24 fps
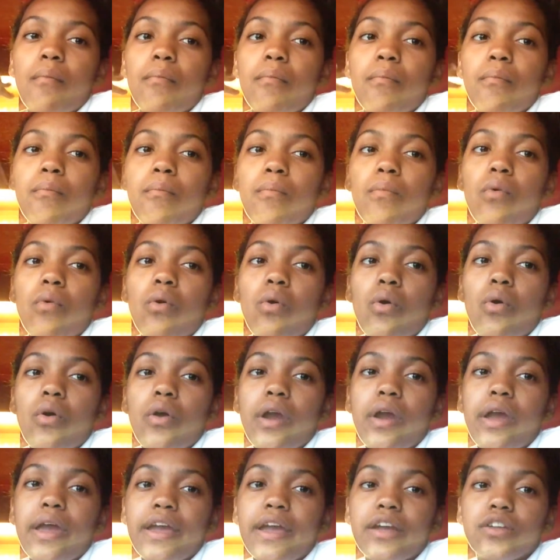more
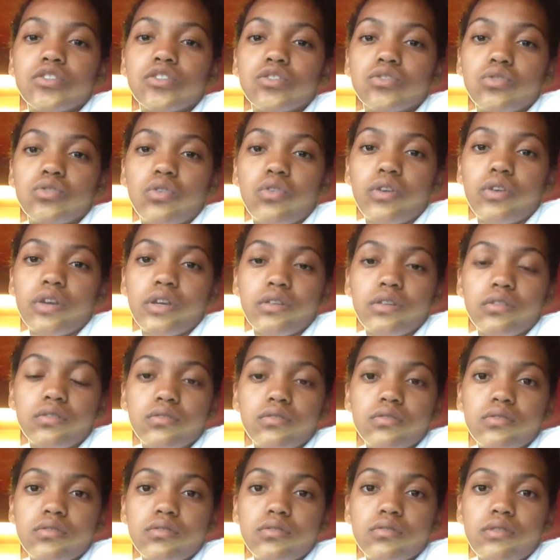hair tutorials
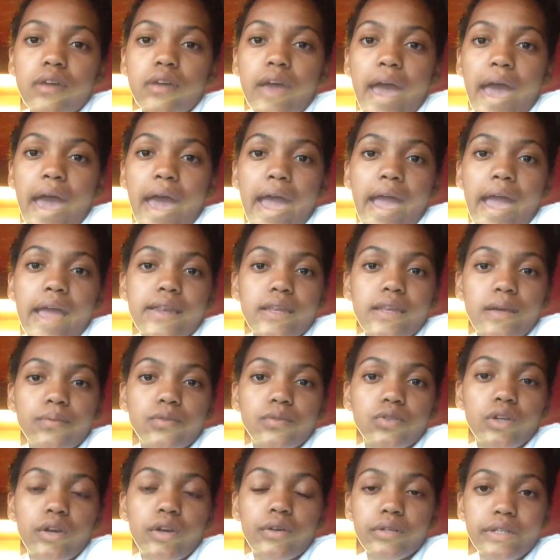at
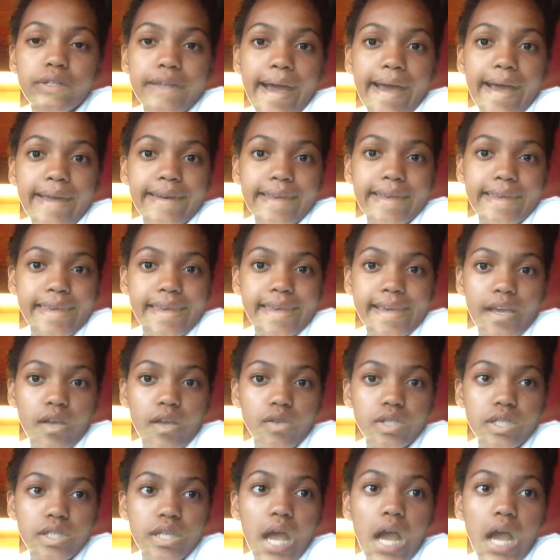
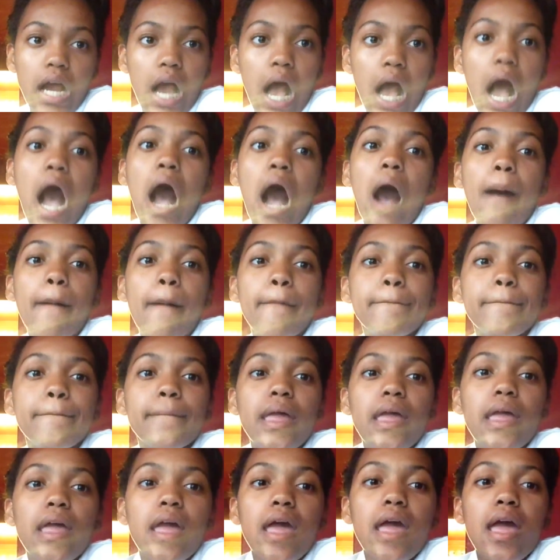www.nakiakelsey.com
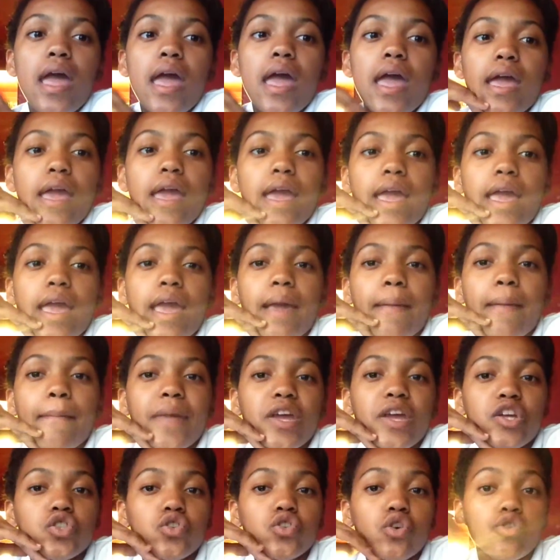and
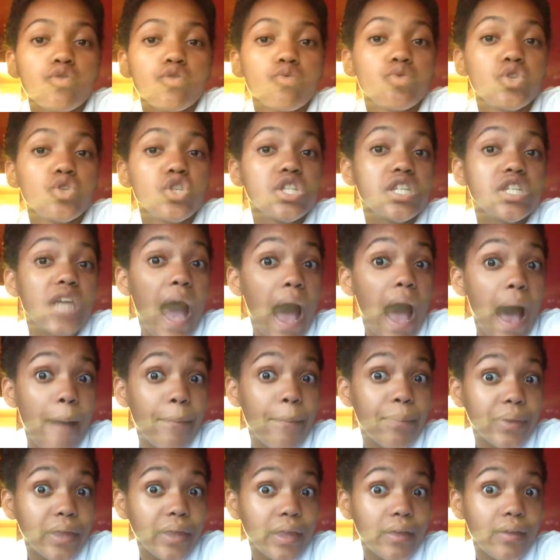make sure you
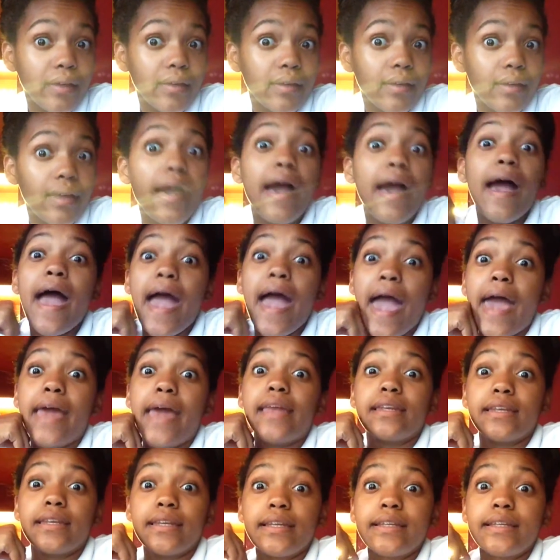shop at
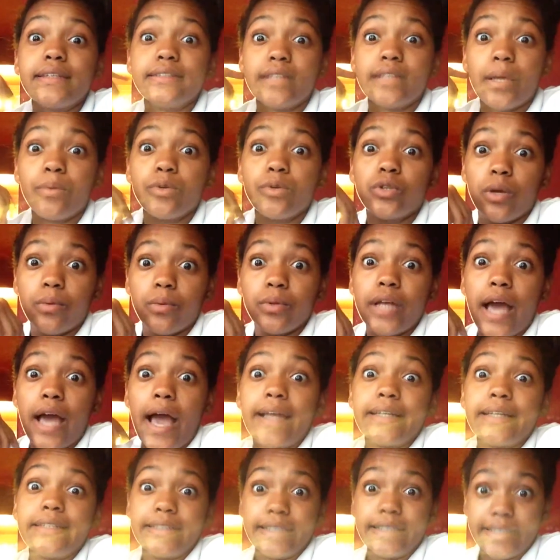
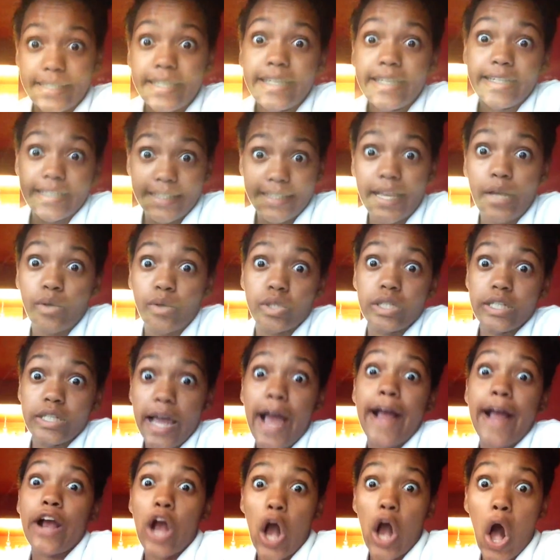
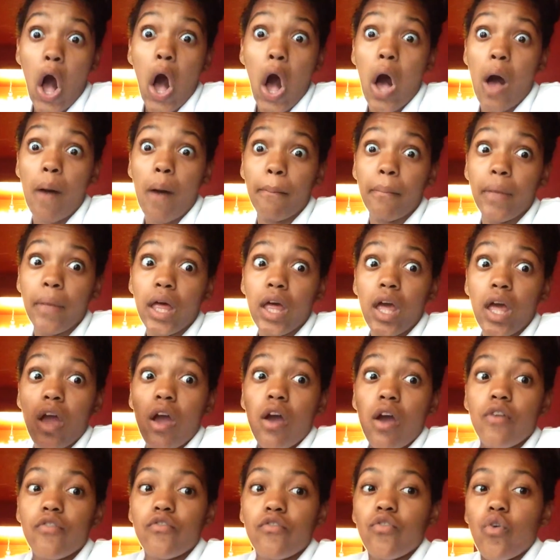www.nakiakelsey.com
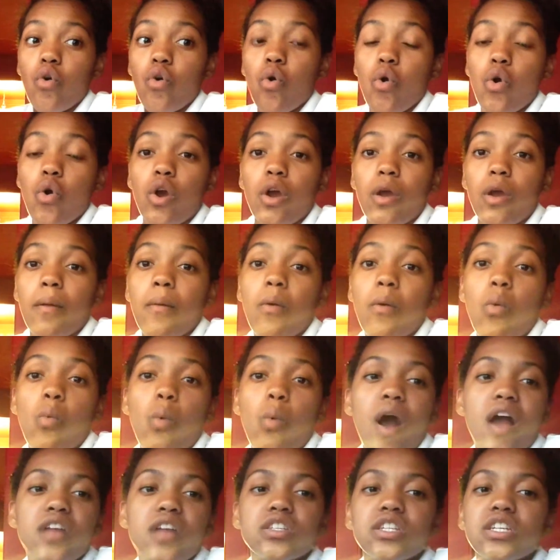for
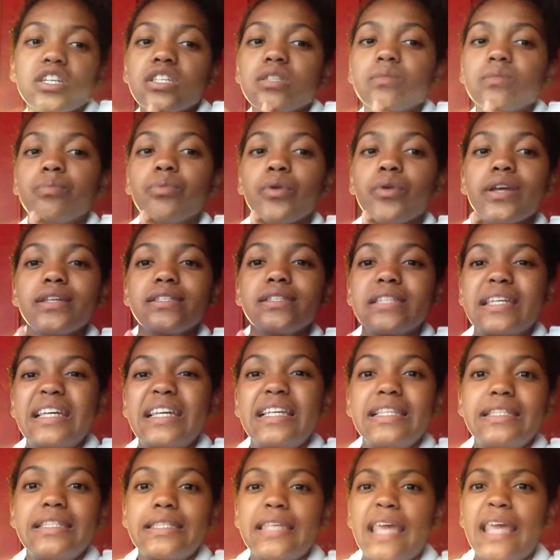watches,
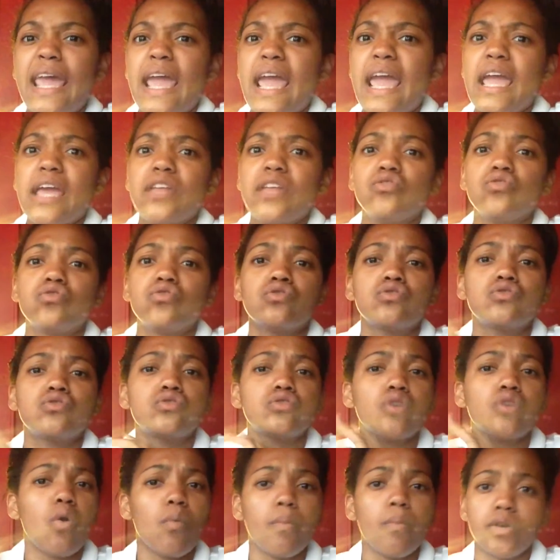bracelets, and
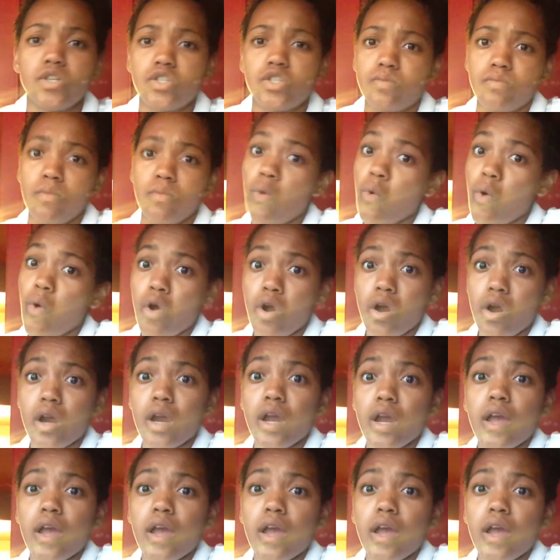so much more.